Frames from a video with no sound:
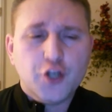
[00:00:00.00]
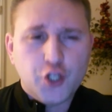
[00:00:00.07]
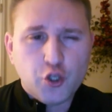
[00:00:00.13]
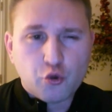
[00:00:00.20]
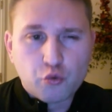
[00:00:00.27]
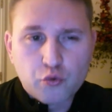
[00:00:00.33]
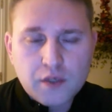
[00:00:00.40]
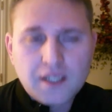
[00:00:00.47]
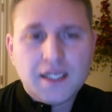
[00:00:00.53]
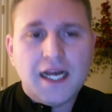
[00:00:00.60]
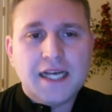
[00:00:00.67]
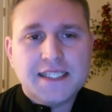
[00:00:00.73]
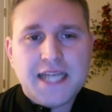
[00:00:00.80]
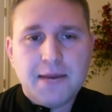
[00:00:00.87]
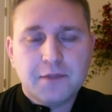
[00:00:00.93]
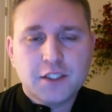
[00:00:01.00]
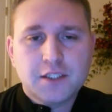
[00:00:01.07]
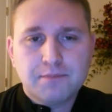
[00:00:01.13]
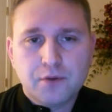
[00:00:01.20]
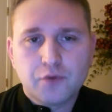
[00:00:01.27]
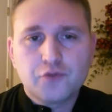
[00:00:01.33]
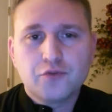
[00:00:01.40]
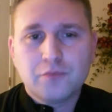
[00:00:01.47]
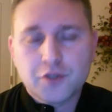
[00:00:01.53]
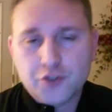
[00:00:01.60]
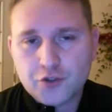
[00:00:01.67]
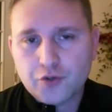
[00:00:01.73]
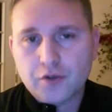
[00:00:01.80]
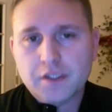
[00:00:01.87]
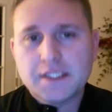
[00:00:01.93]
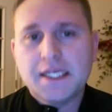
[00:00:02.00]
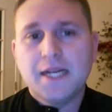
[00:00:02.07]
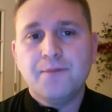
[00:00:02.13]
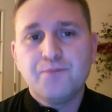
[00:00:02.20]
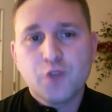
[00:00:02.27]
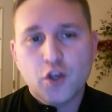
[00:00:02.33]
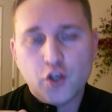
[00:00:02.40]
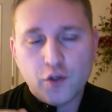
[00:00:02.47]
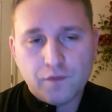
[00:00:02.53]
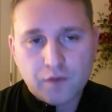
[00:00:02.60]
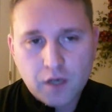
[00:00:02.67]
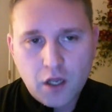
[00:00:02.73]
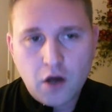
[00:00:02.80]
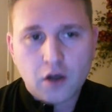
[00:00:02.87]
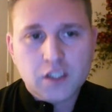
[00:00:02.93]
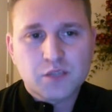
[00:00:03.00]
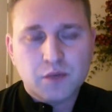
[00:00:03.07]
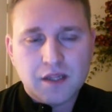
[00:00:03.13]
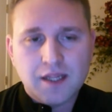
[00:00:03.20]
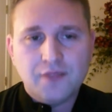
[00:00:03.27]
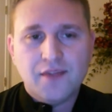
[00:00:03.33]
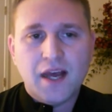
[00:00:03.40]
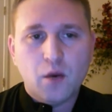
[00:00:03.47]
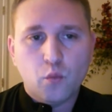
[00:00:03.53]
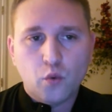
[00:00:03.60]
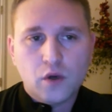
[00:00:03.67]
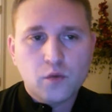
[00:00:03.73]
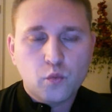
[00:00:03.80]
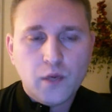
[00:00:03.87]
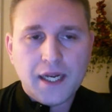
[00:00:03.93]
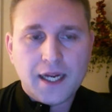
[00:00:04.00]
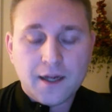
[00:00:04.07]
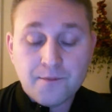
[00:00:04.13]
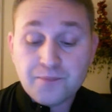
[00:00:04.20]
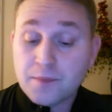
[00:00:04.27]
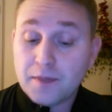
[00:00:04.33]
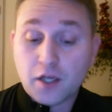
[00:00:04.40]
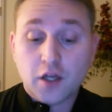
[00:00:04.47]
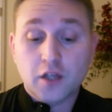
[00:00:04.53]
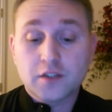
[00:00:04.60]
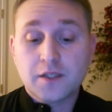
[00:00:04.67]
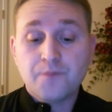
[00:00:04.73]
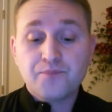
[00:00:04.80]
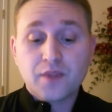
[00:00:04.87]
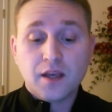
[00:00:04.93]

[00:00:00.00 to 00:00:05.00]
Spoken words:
do you realize how much spiritual maturity you've lost within that 1 week? Because